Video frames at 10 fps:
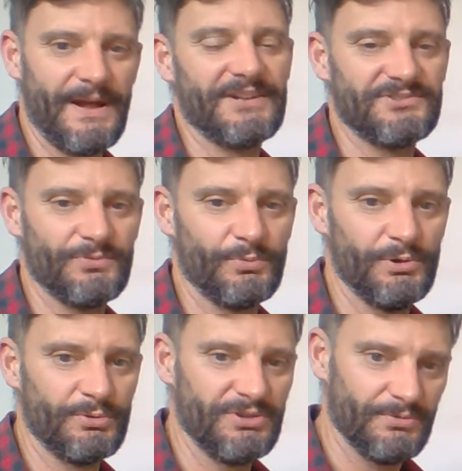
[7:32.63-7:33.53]
parts of the
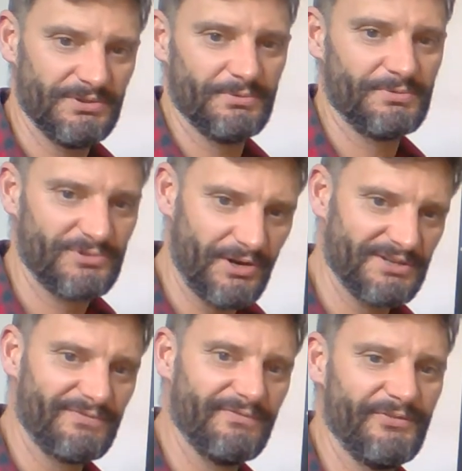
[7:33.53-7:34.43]
world. You'll try
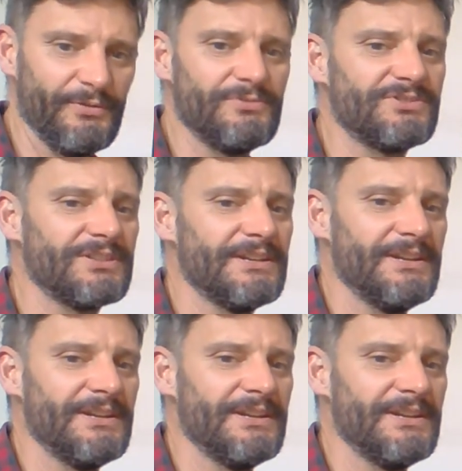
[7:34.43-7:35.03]
different foods.